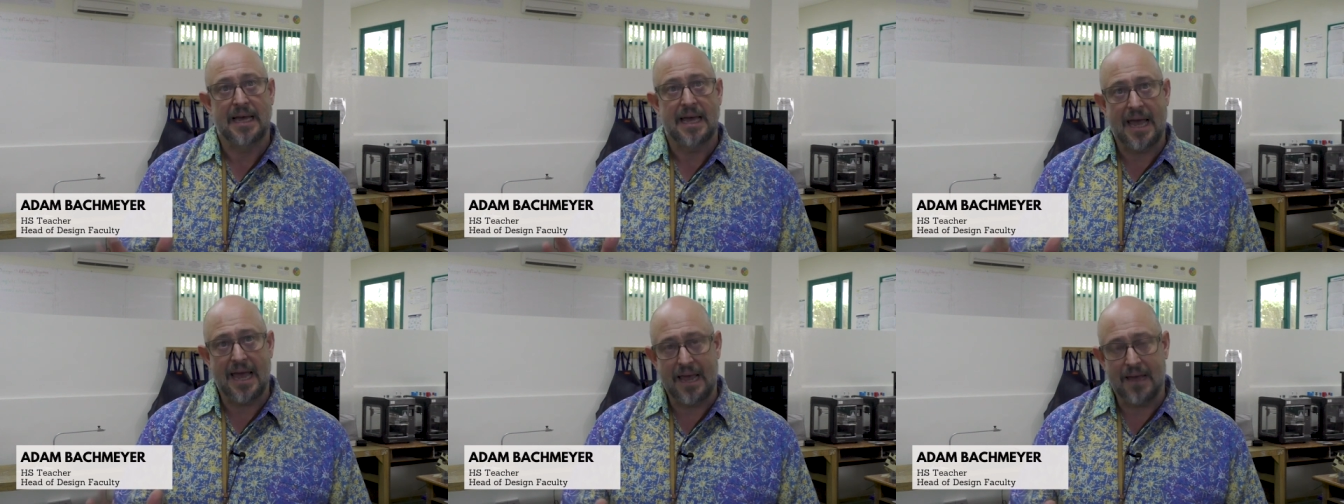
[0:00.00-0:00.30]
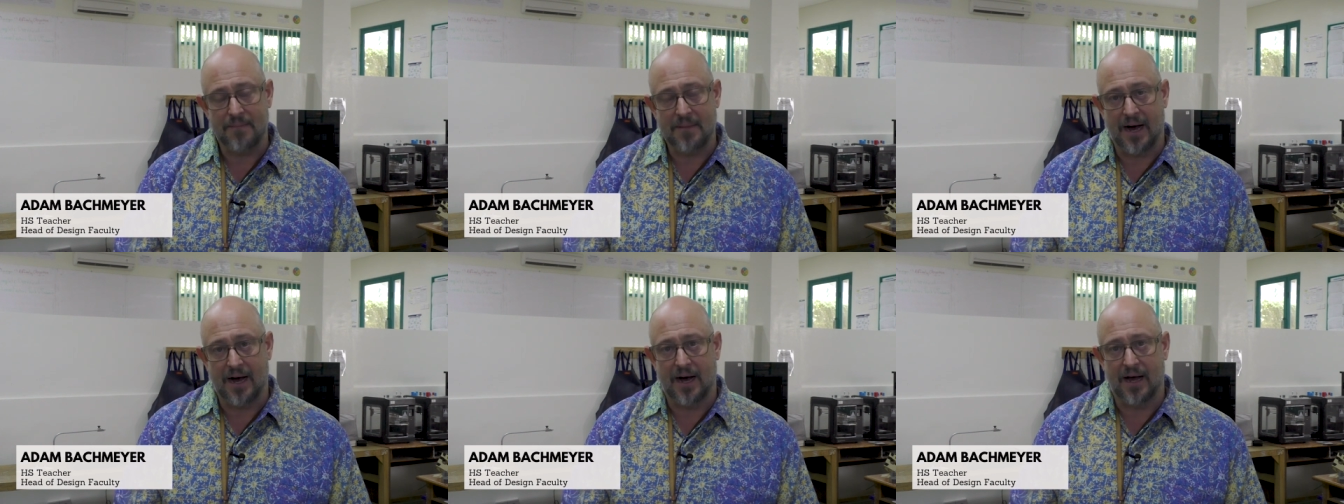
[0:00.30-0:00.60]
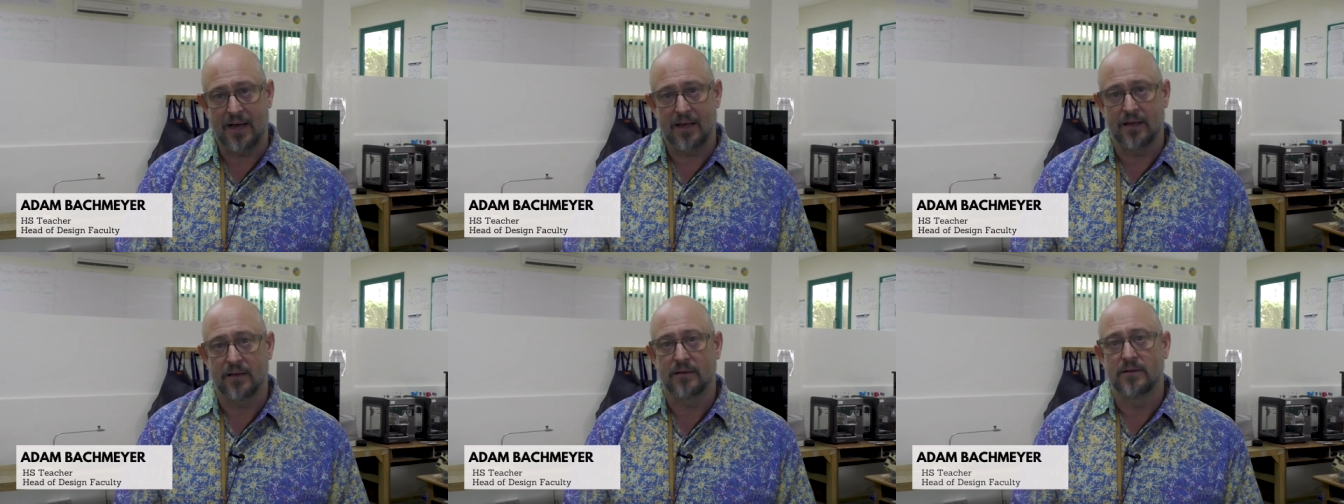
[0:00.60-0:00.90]
Aim
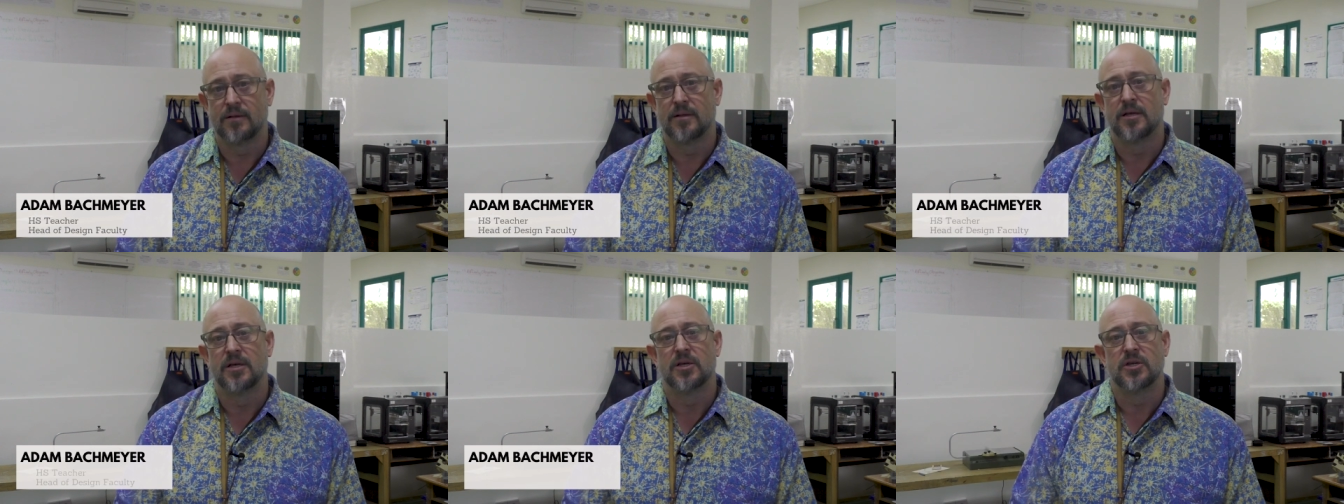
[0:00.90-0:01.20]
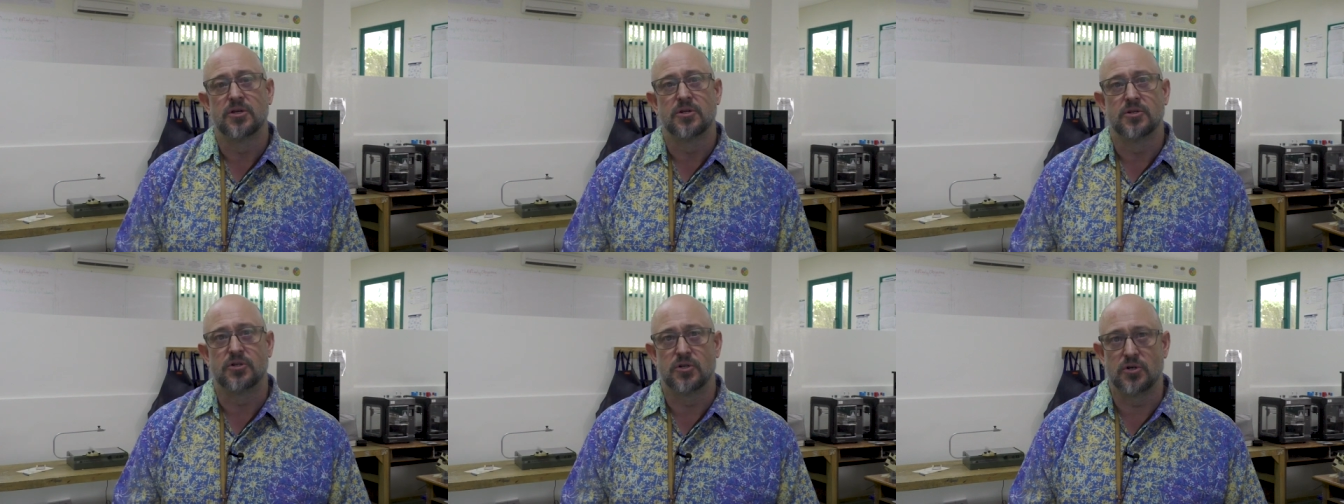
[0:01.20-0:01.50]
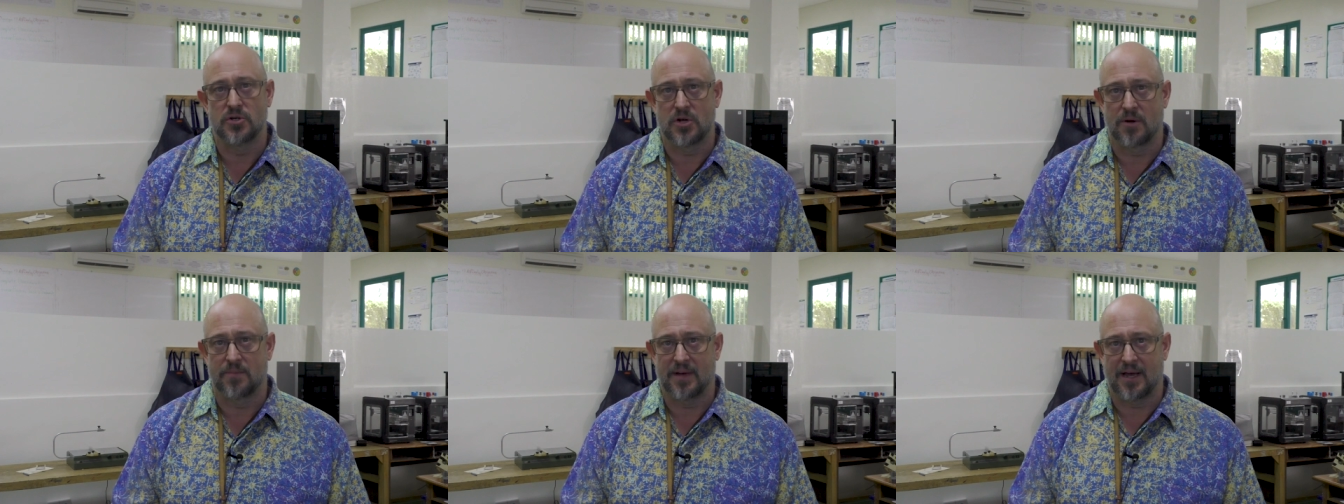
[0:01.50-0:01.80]
high,
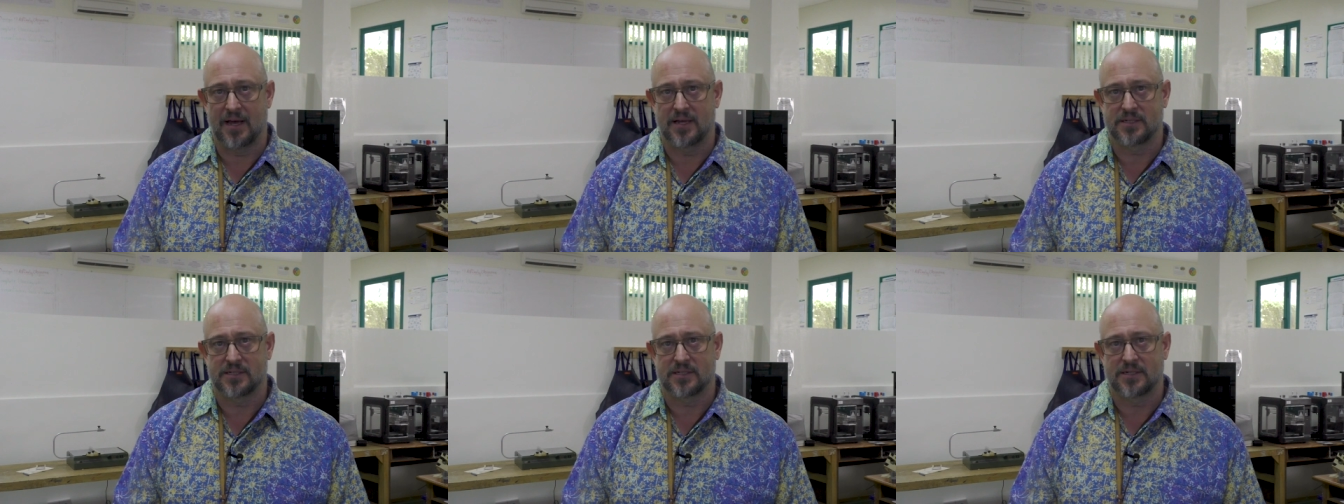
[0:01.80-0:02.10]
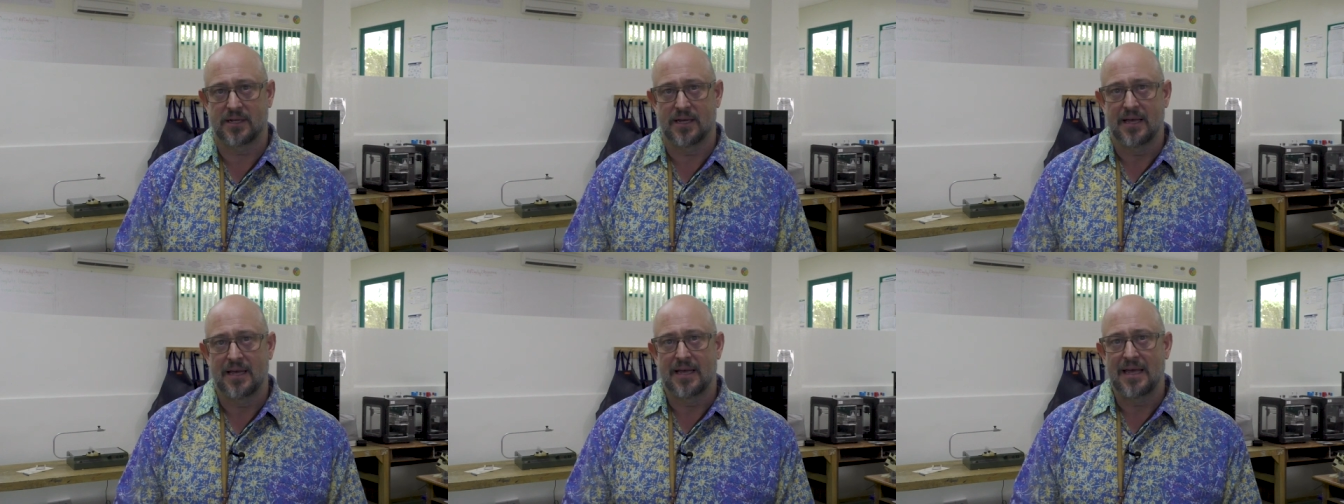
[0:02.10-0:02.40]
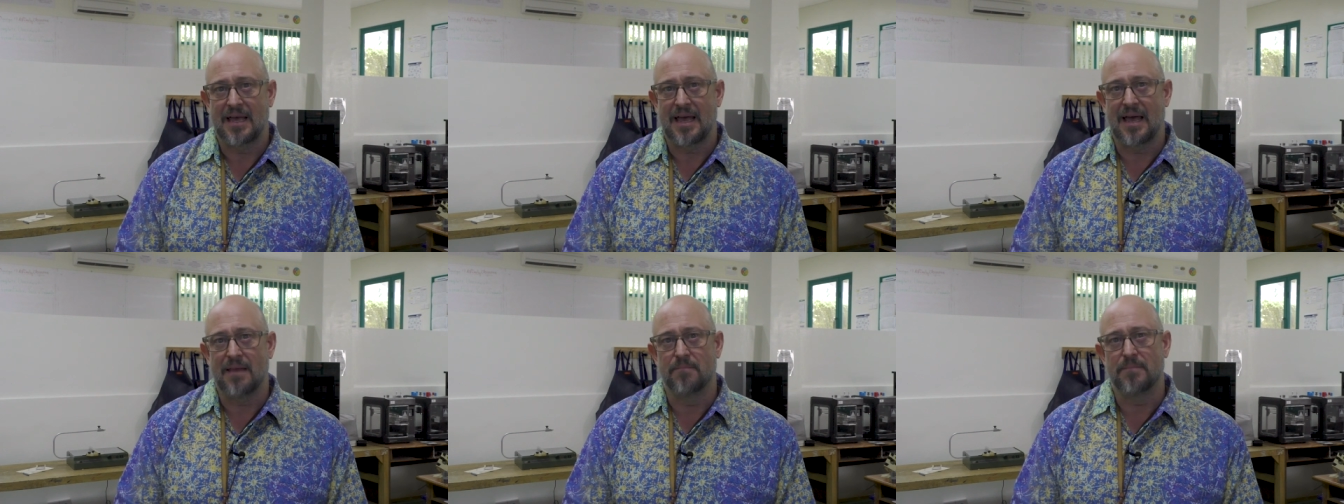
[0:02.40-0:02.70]
do your best,
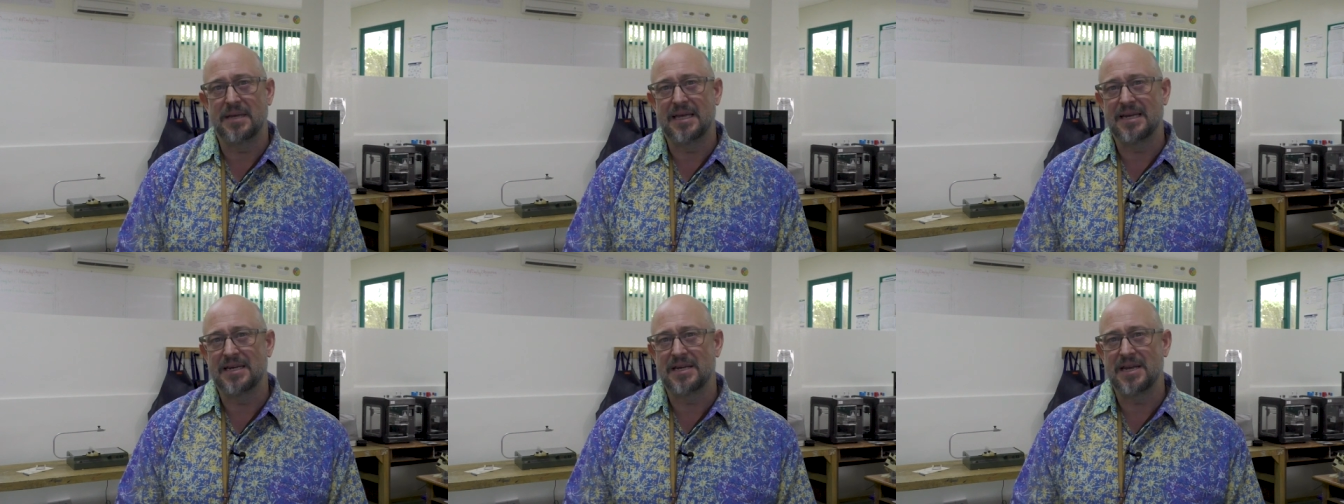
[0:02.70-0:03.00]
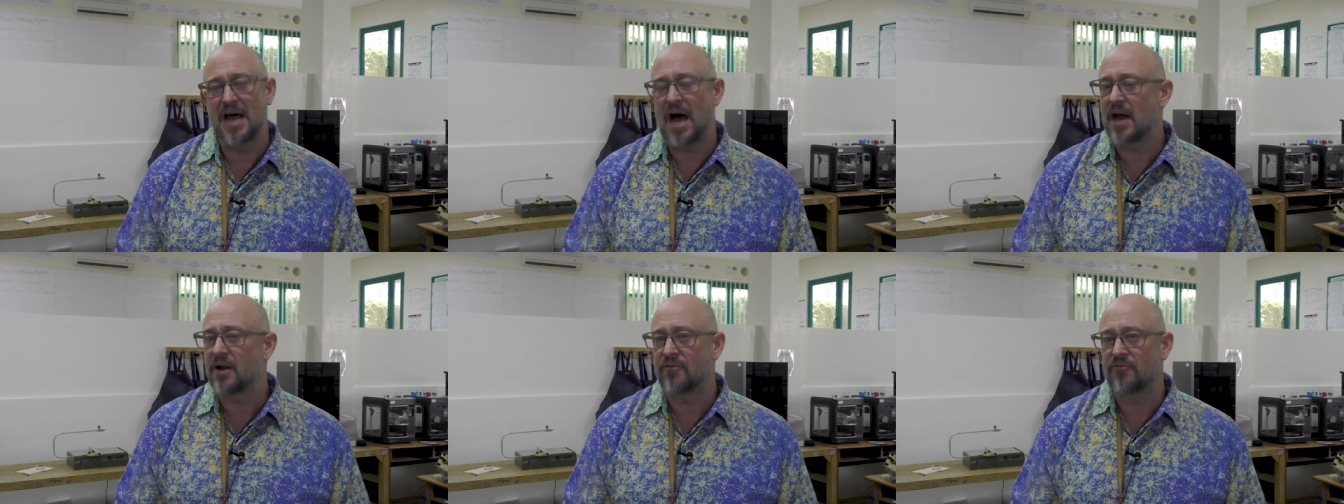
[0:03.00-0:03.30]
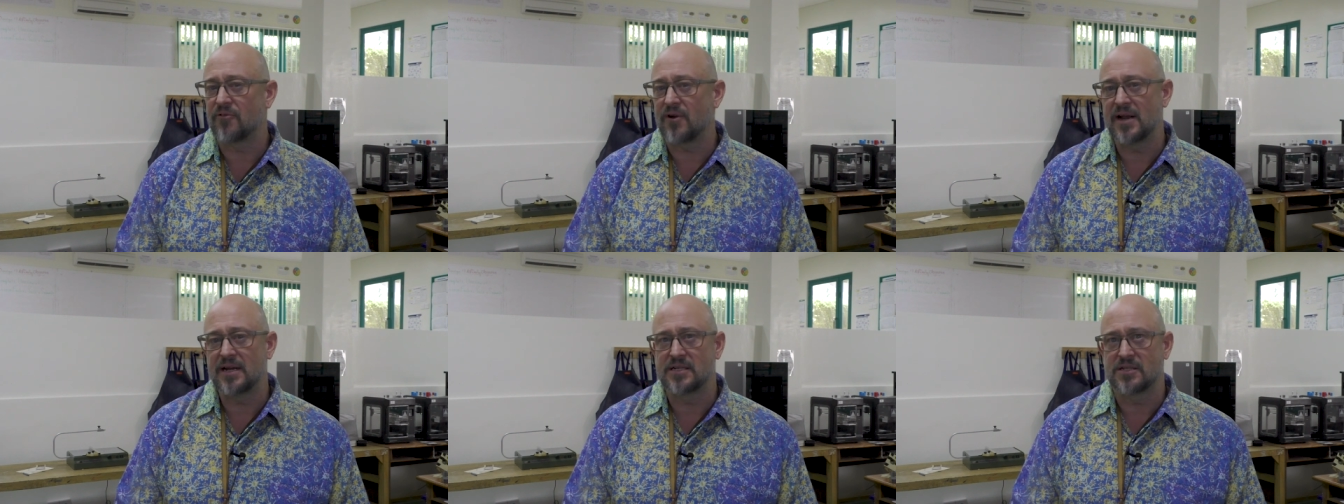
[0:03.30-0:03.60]
and be not
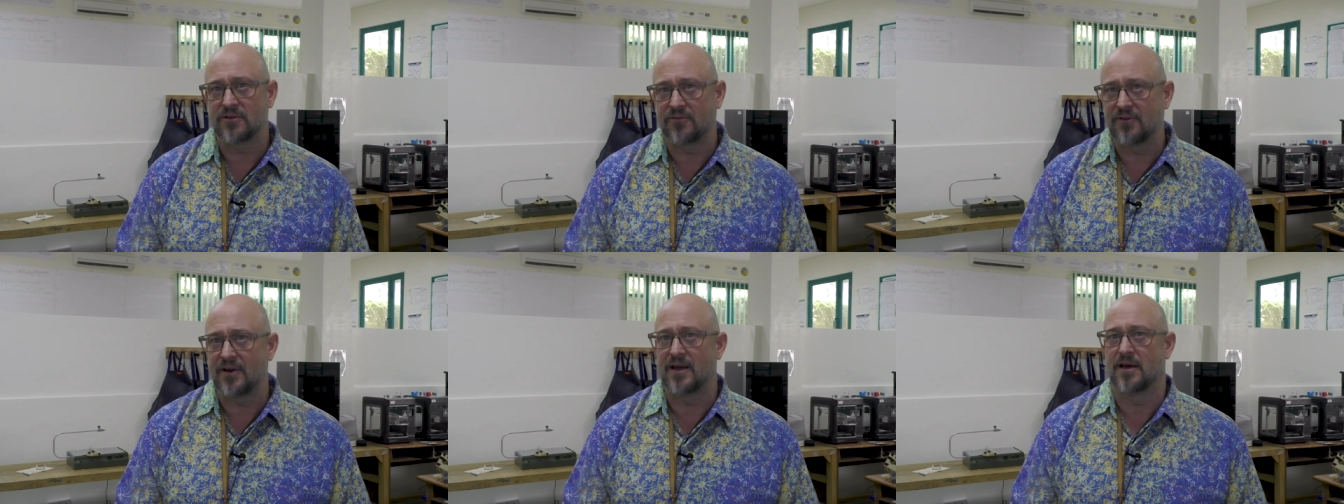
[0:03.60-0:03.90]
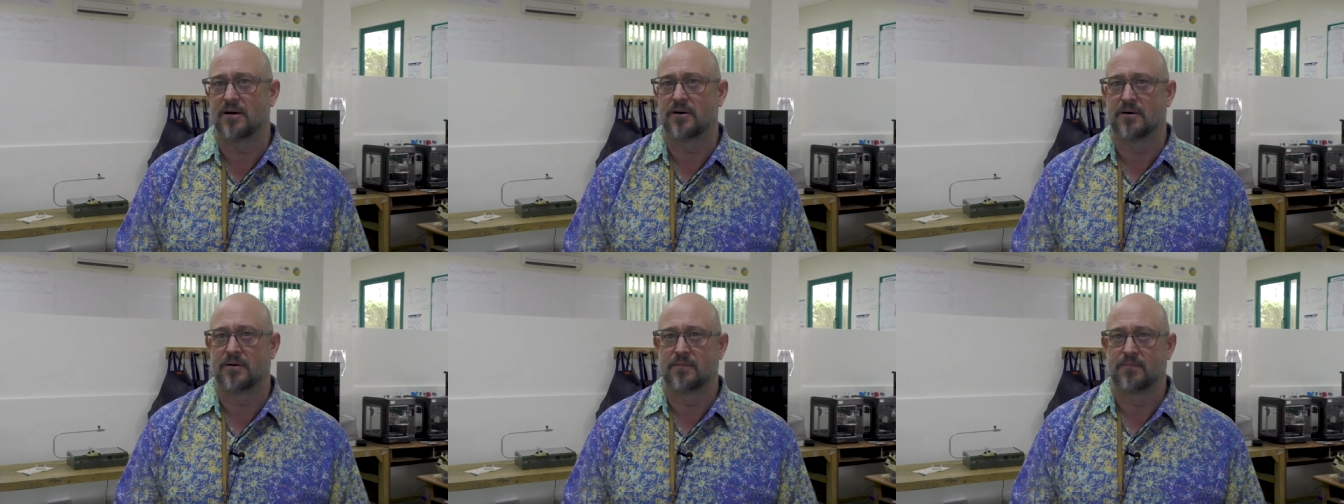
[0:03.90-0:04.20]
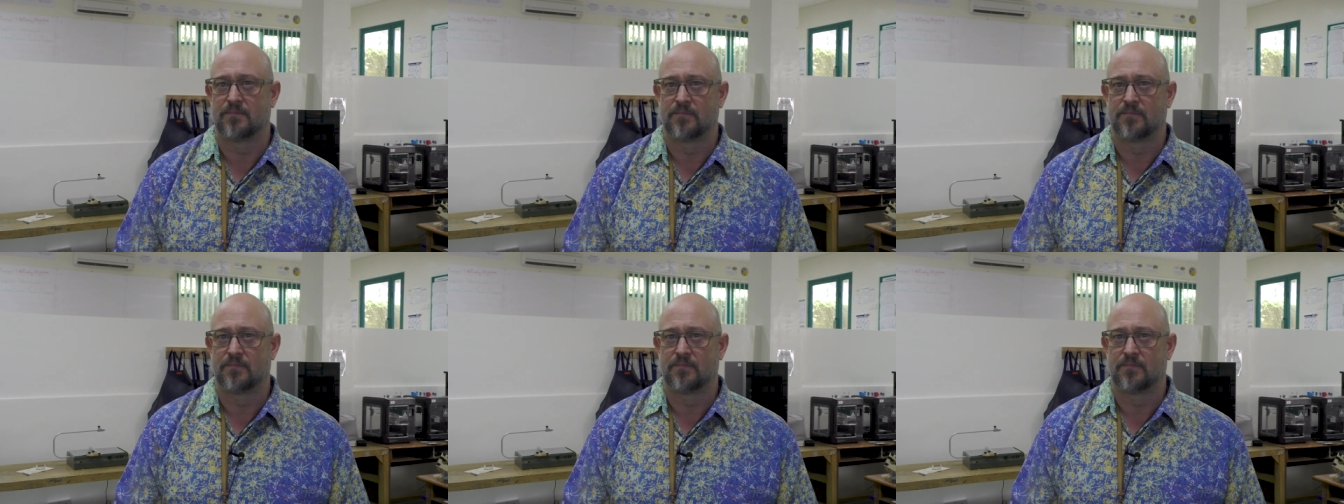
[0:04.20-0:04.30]
afraid to fail.